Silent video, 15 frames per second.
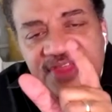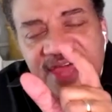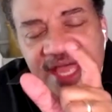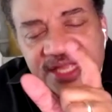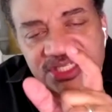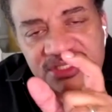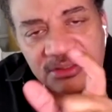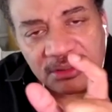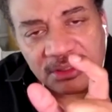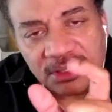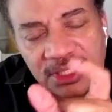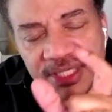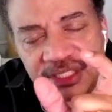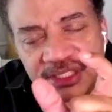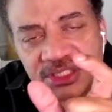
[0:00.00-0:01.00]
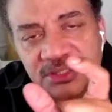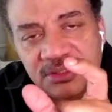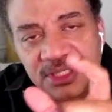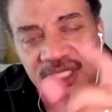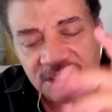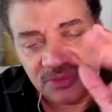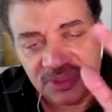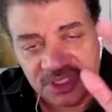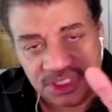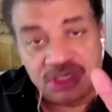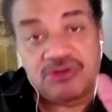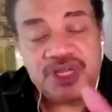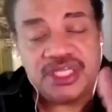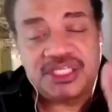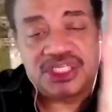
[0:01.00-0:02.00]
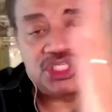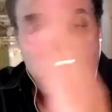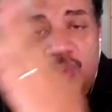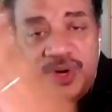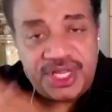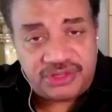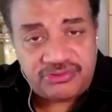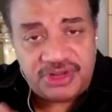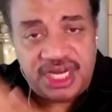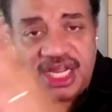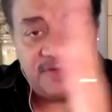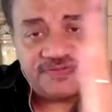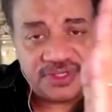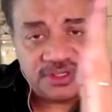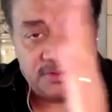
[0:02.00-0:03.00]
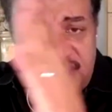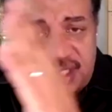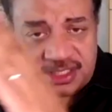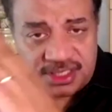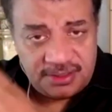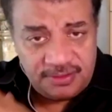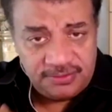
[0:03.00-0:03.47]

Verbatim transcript: that circle is in degrees is 23 and a half degrees.